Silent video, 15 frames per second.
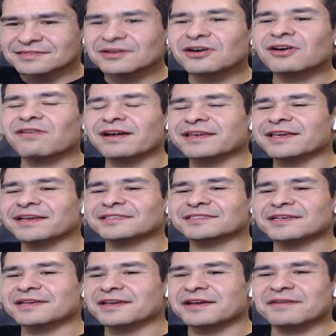Oh, I can't
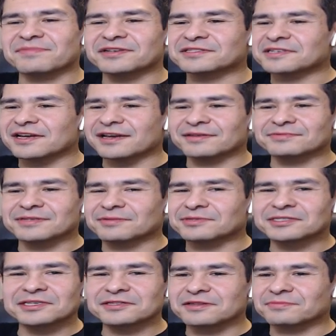tell you how many times I've
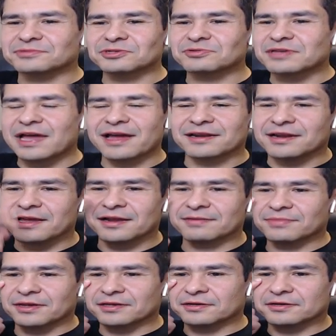seen them do that in
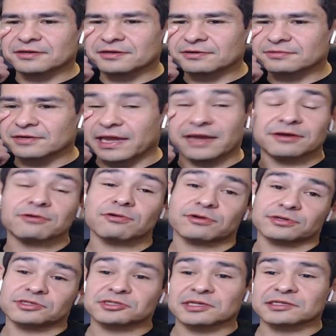anime, you know? And of
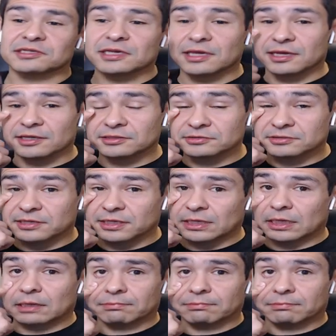course, as kids, you're like,